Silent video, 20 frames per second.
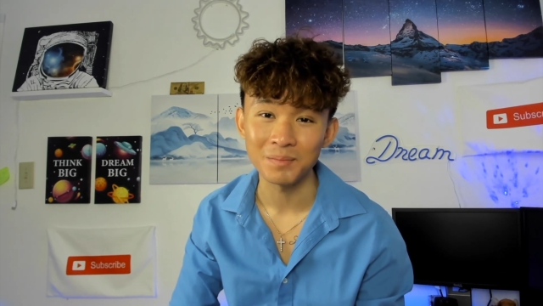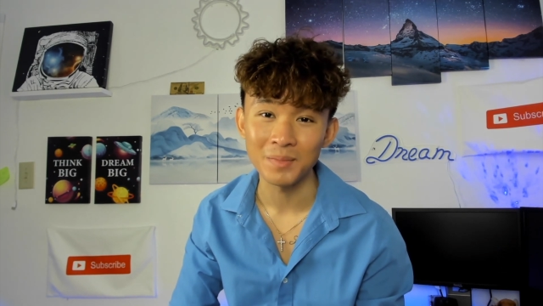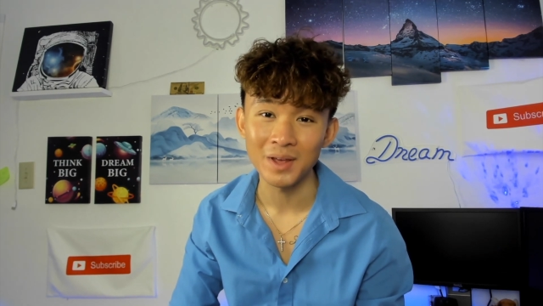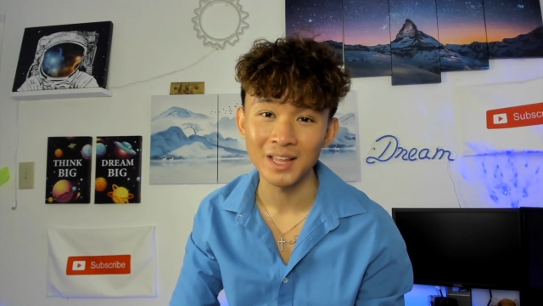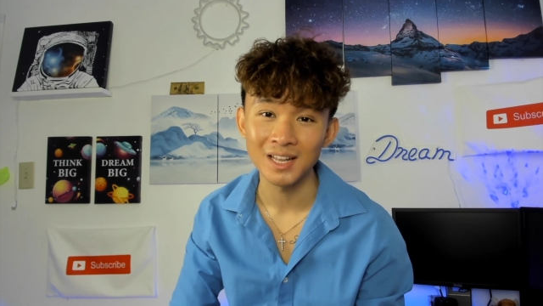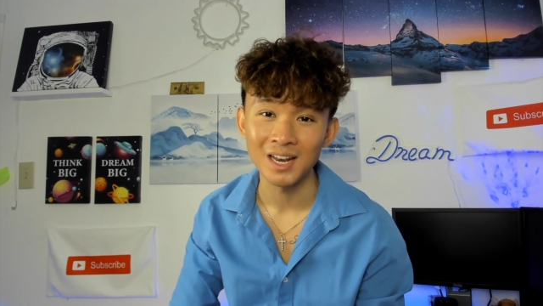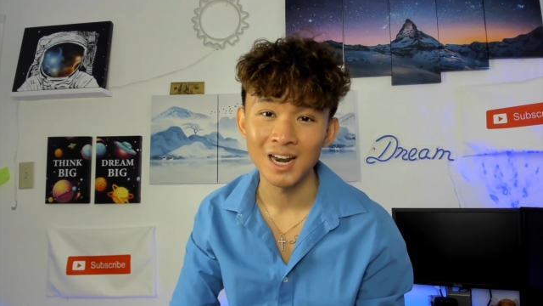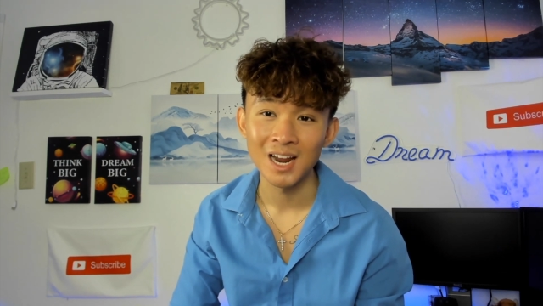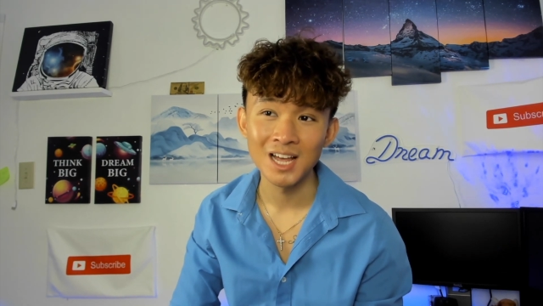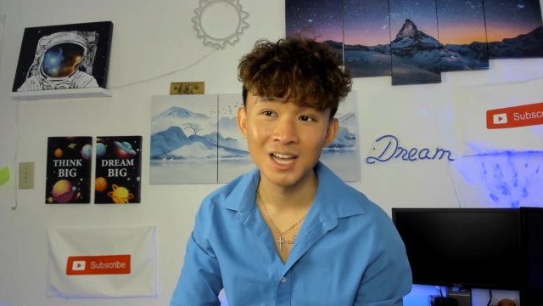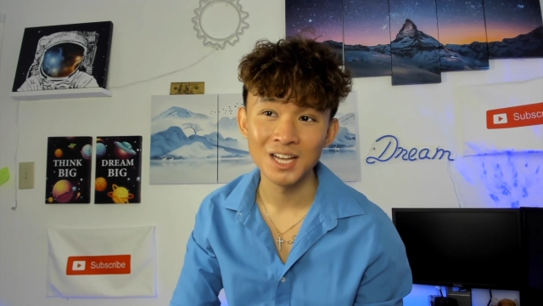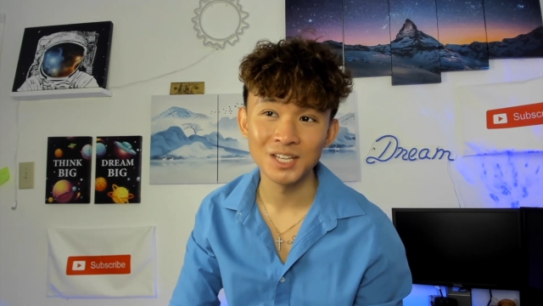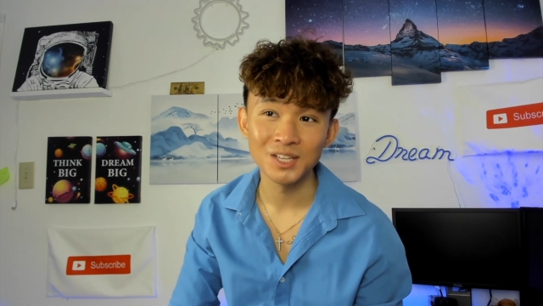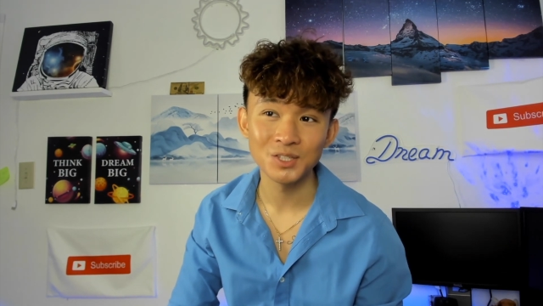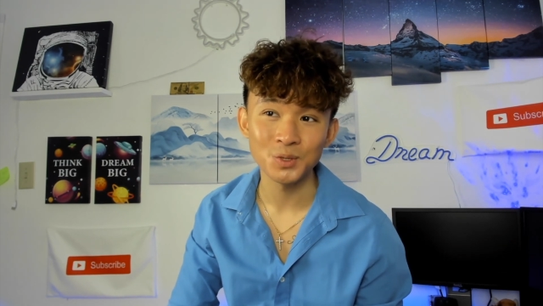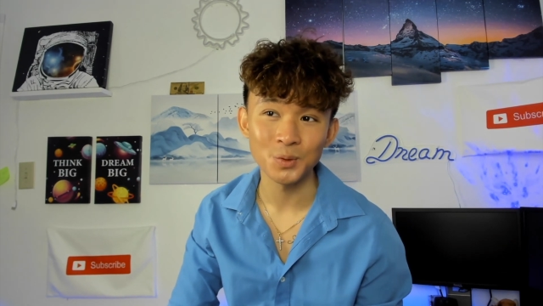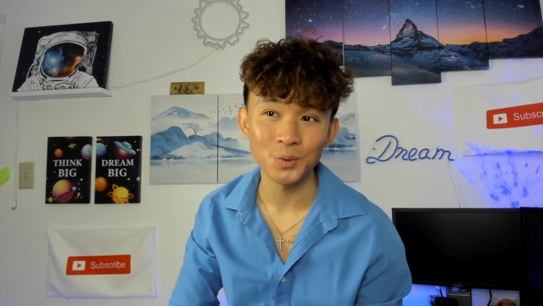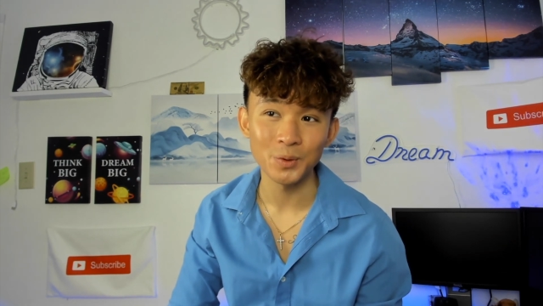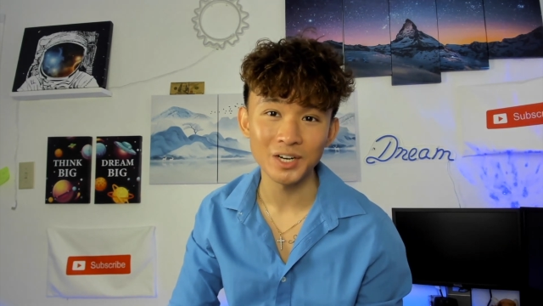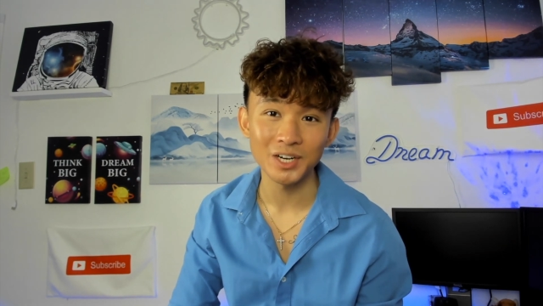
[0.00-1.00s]
made
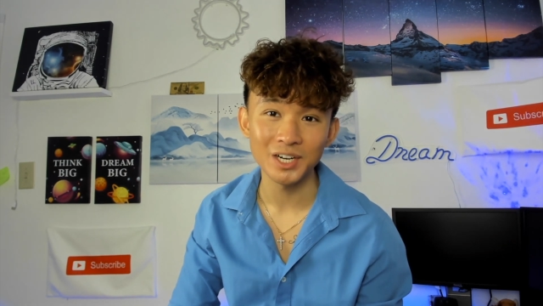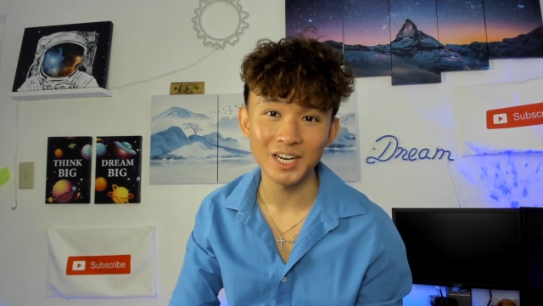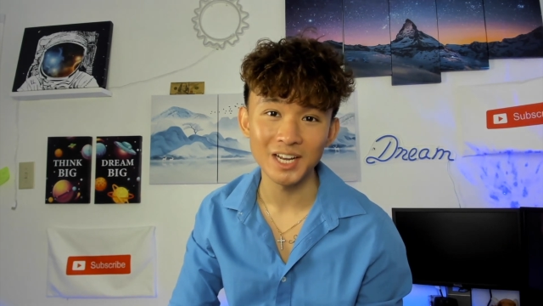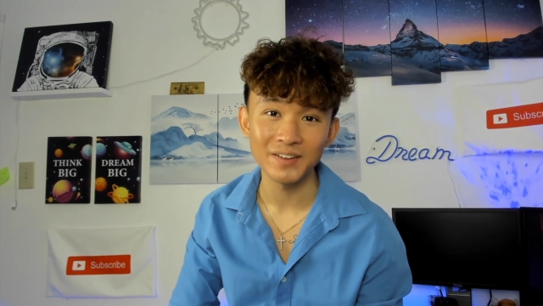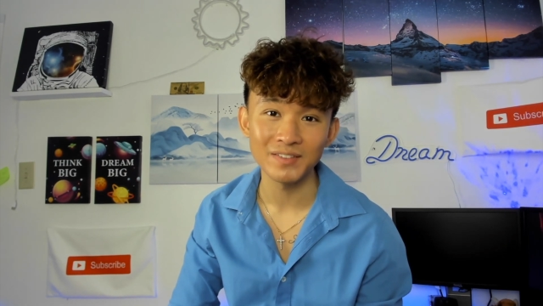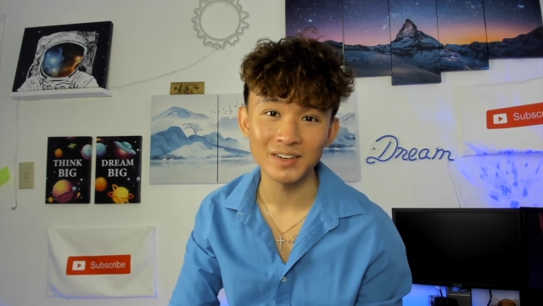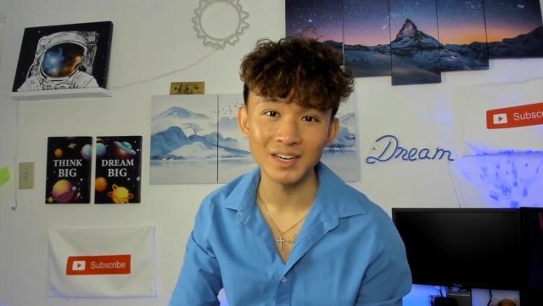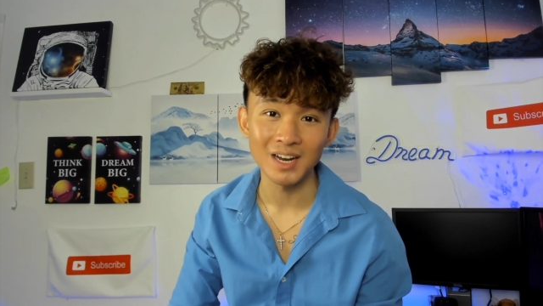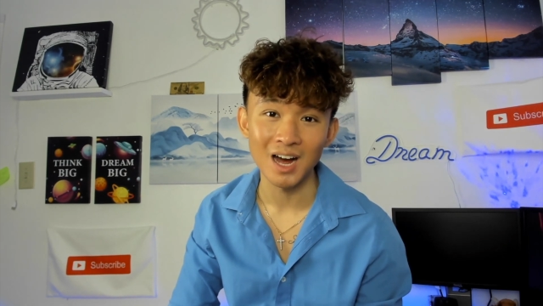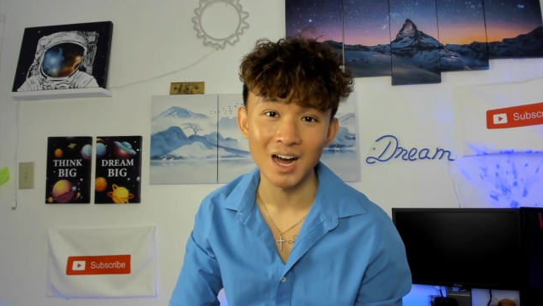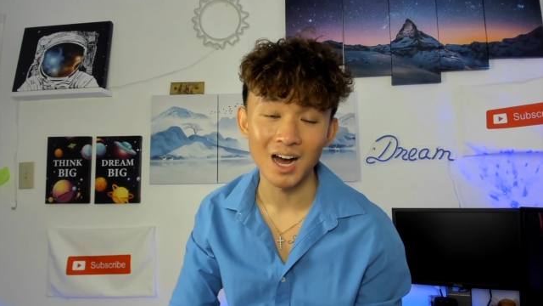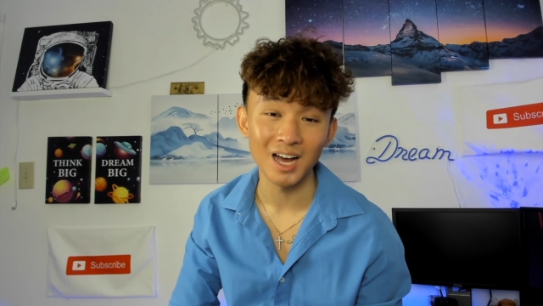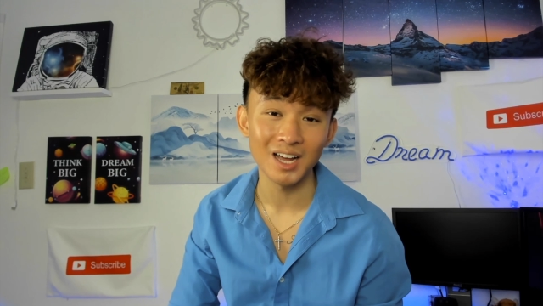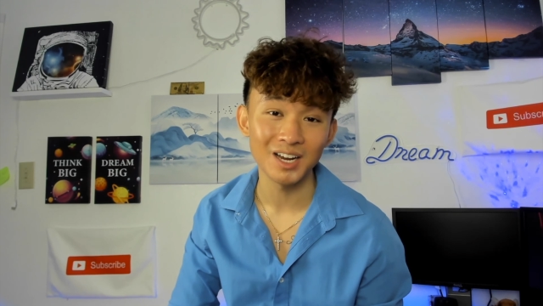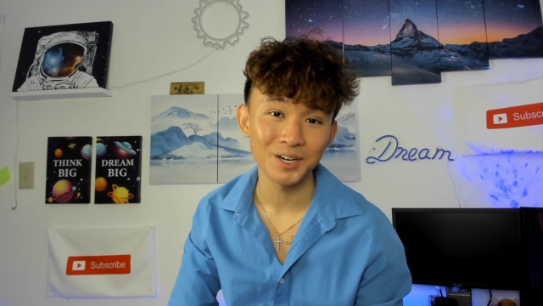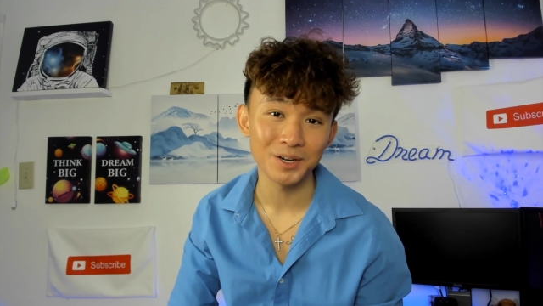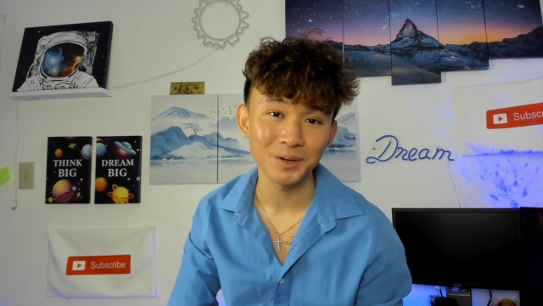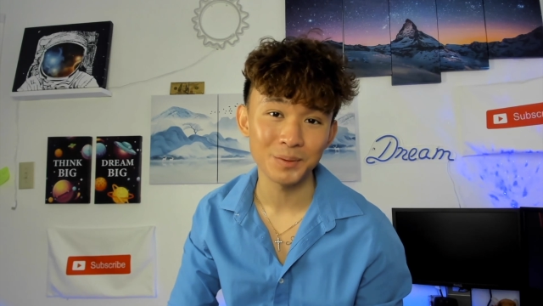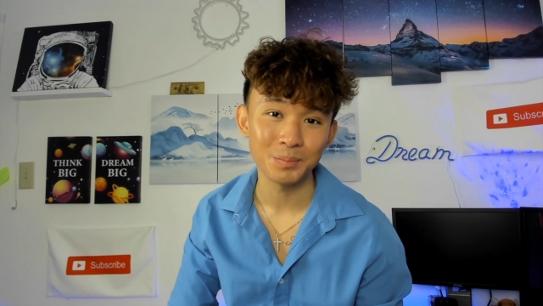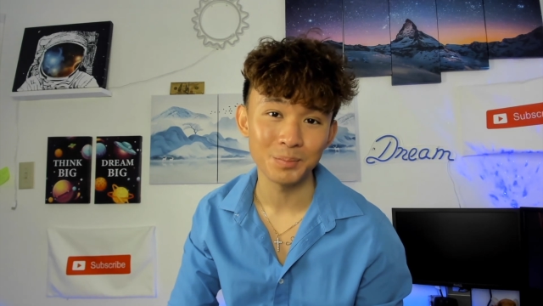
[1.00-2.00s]
Twitter even higher.